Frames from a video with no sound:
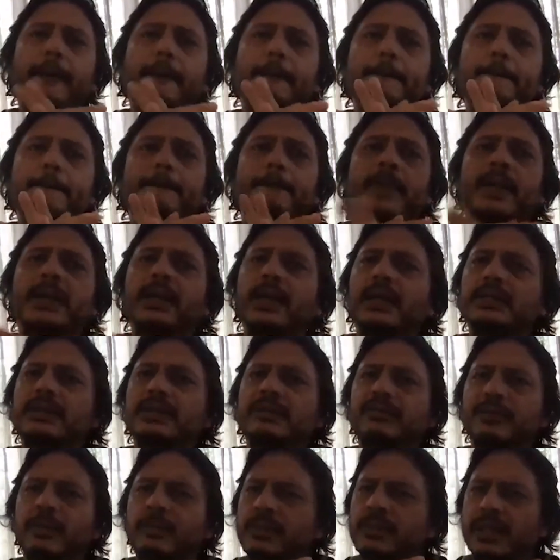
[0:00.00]
But mm. I,
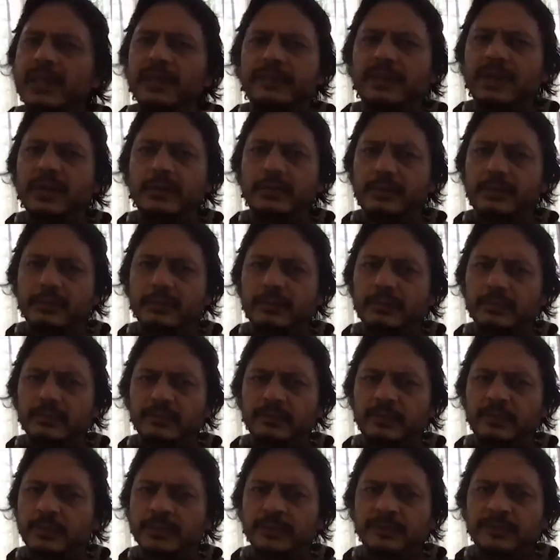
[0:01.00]
from day one,
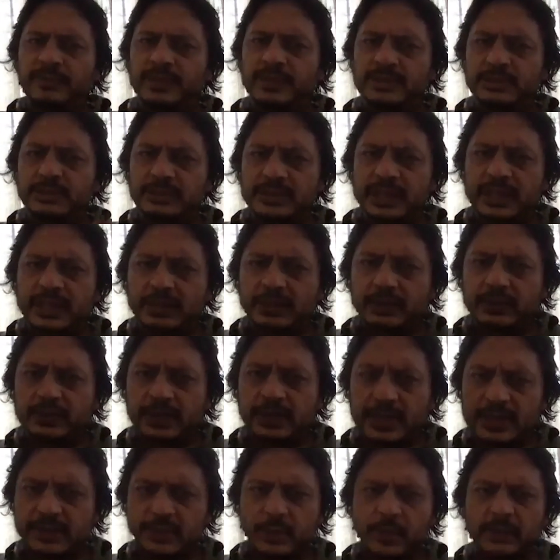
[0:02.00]
from the first or second or
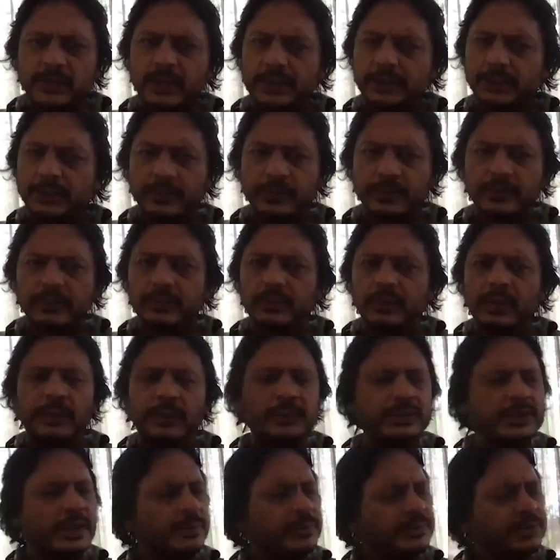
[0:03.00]
third shot I took, I
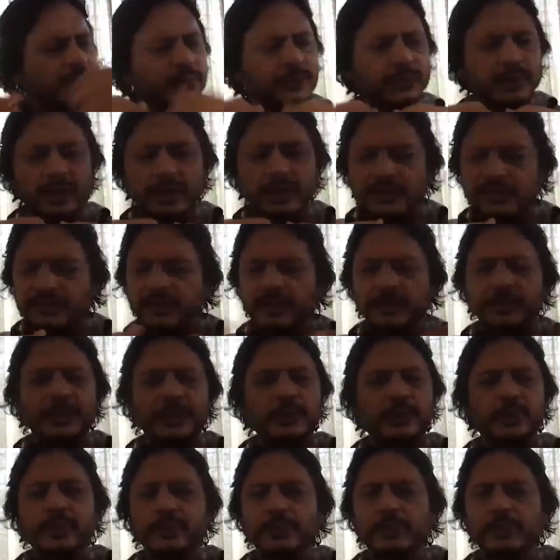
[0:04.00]
was absolutely comfortable
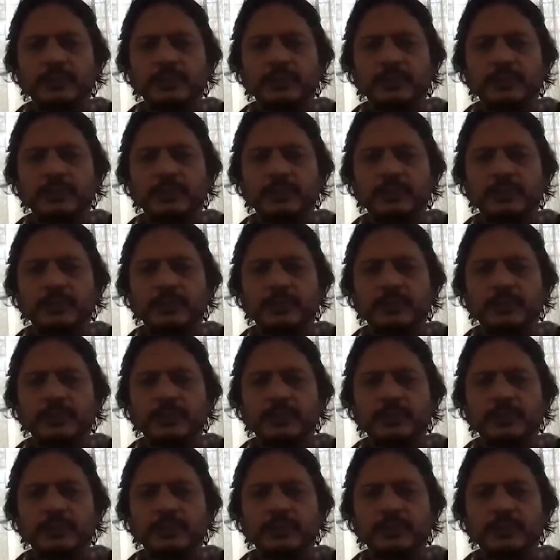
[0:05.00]
doing